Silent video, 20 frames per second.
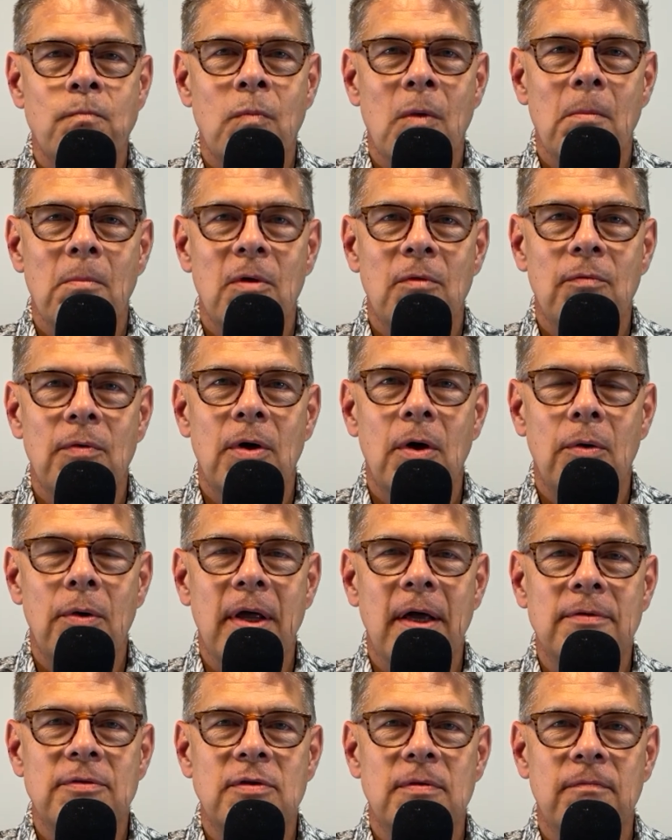But if we don't
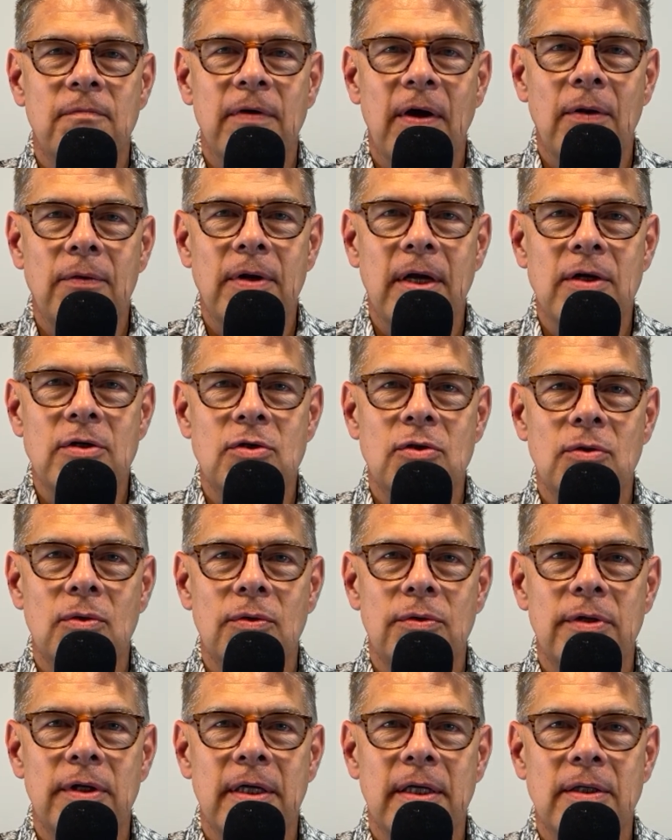have some foundational
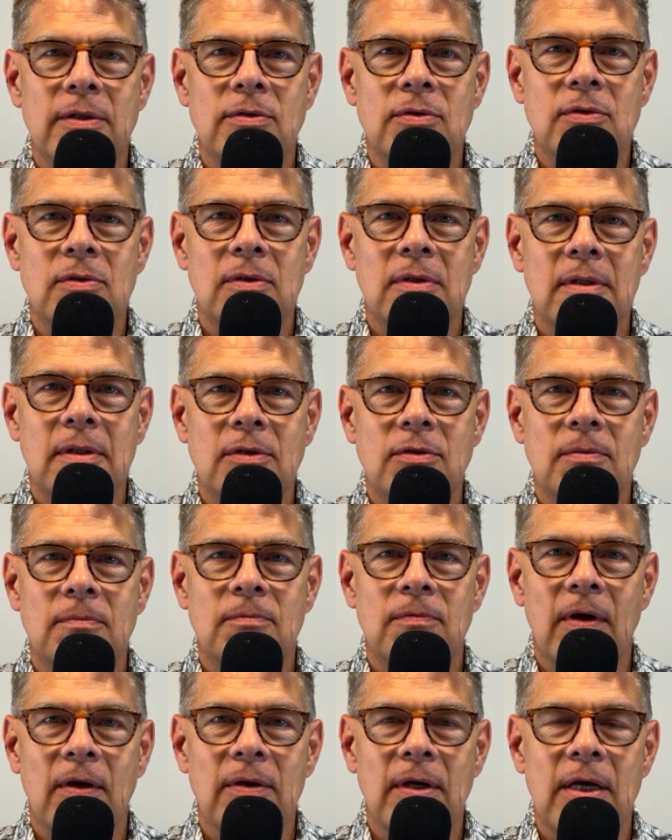things in
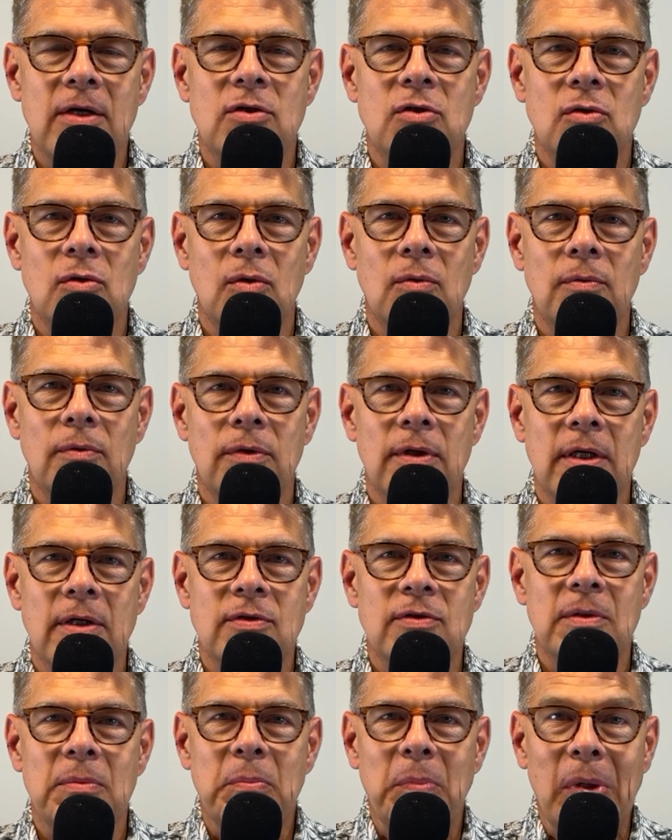
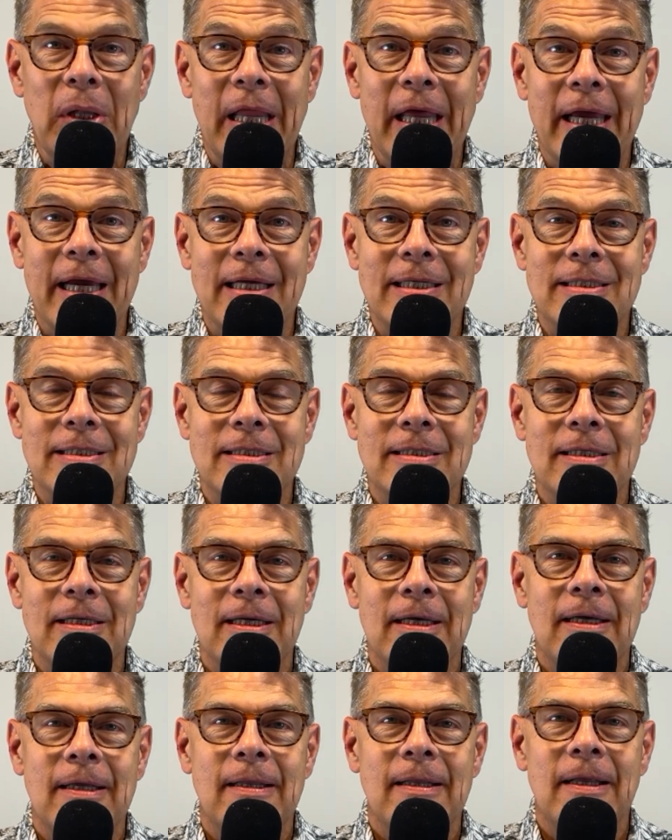place,
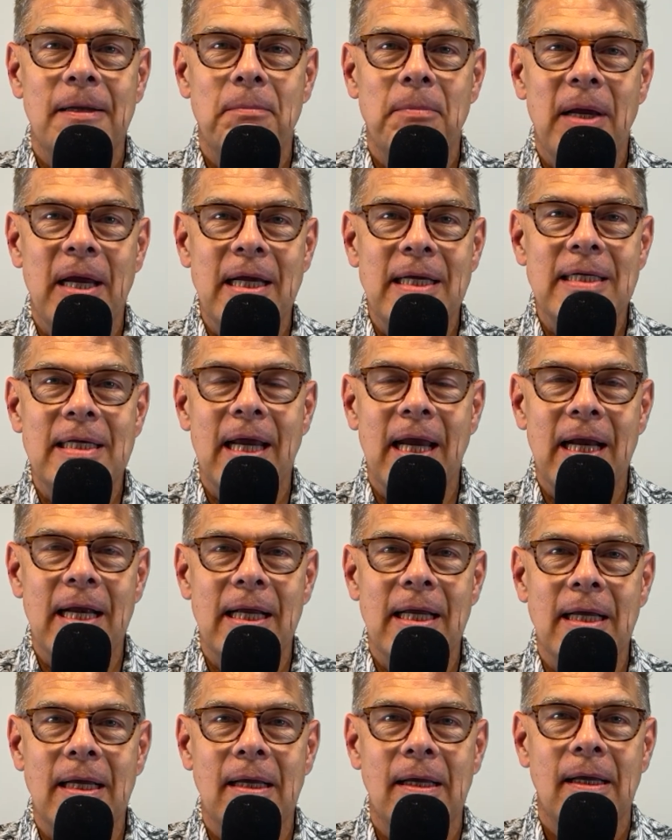then
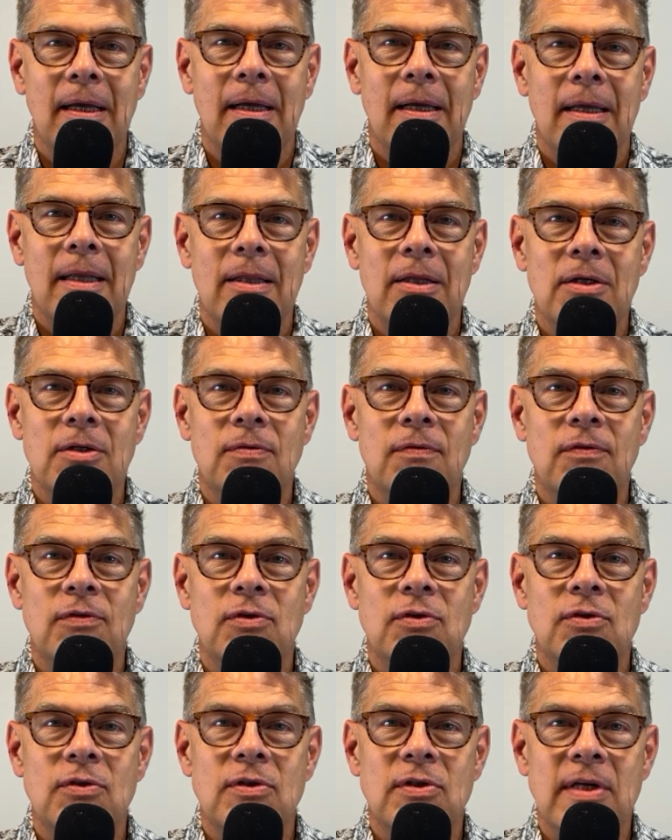maintaining the
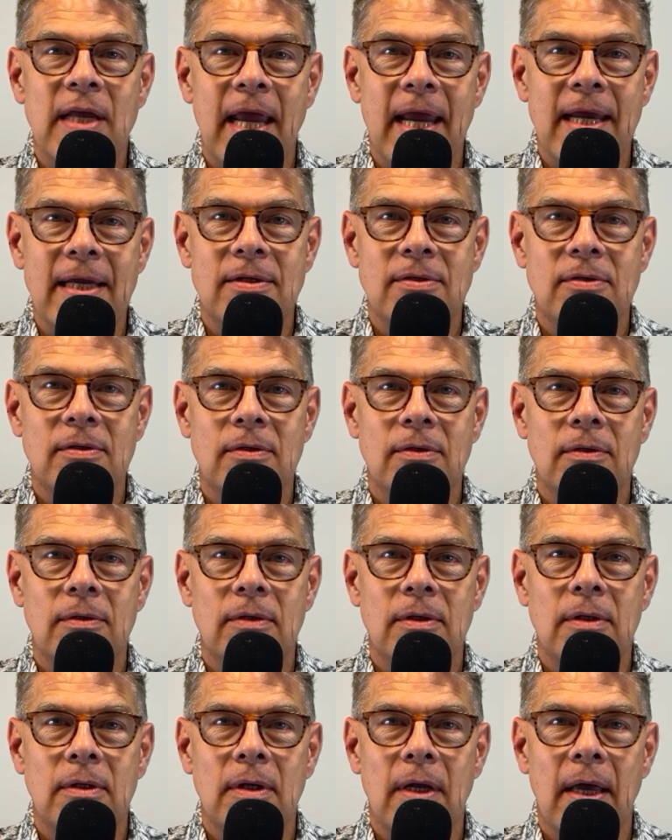state,
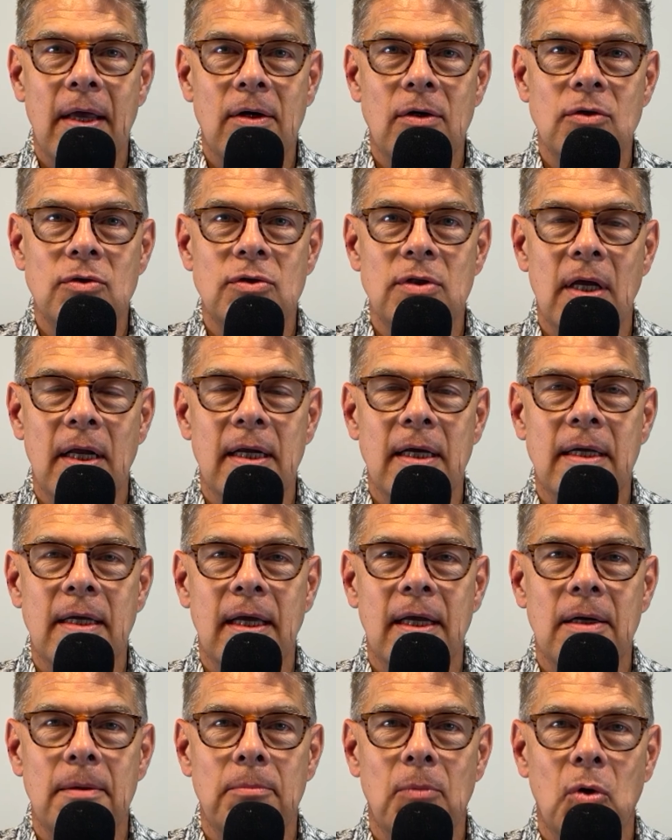the energetic
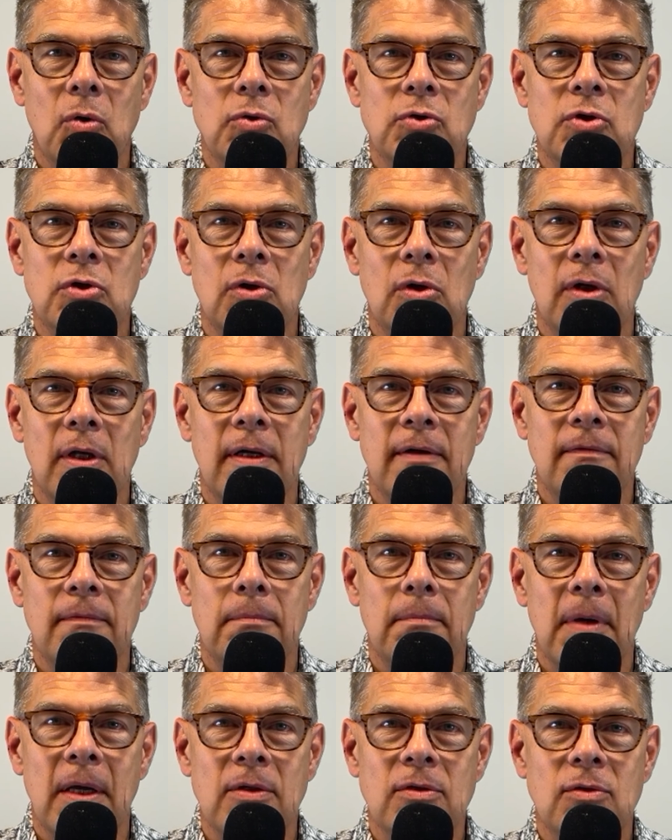and emotional and
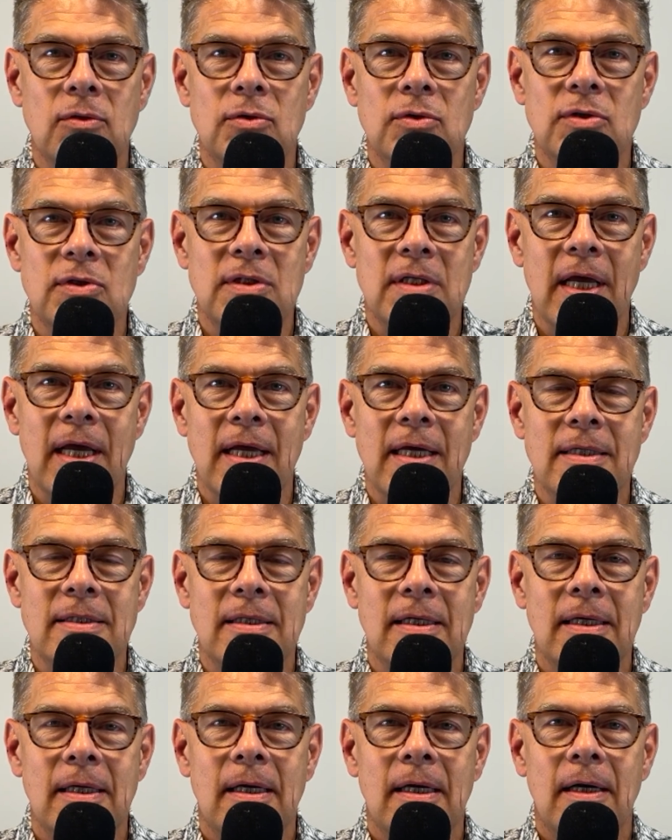mental state
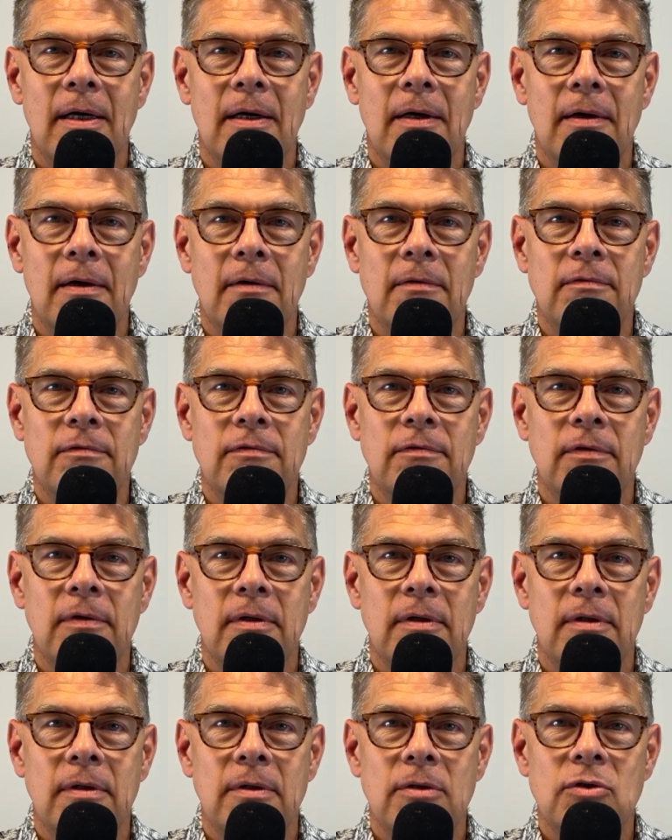of
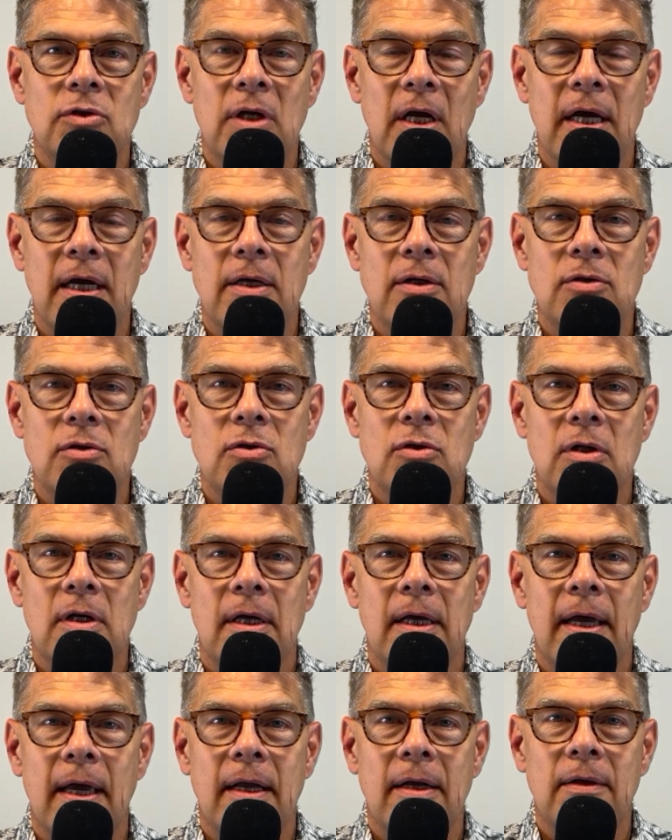change
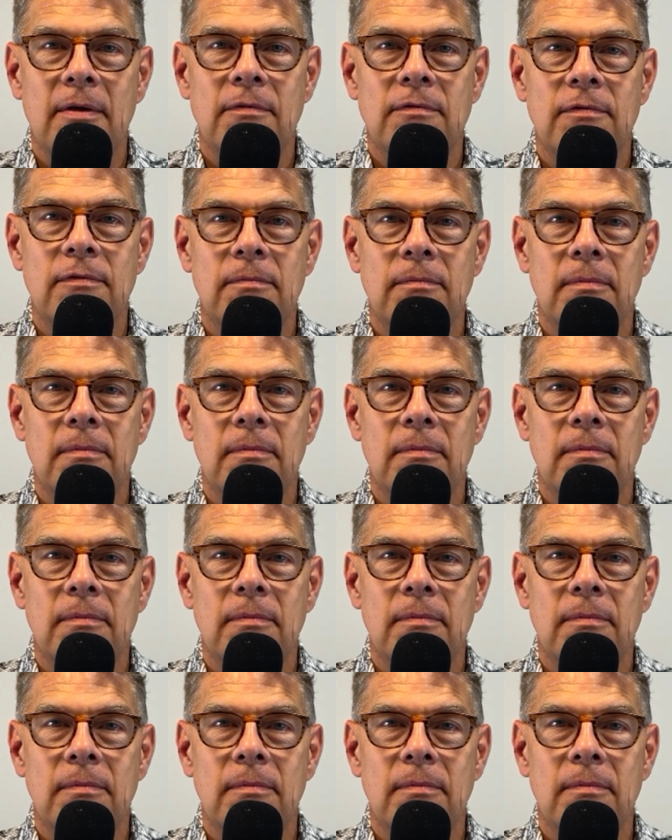and of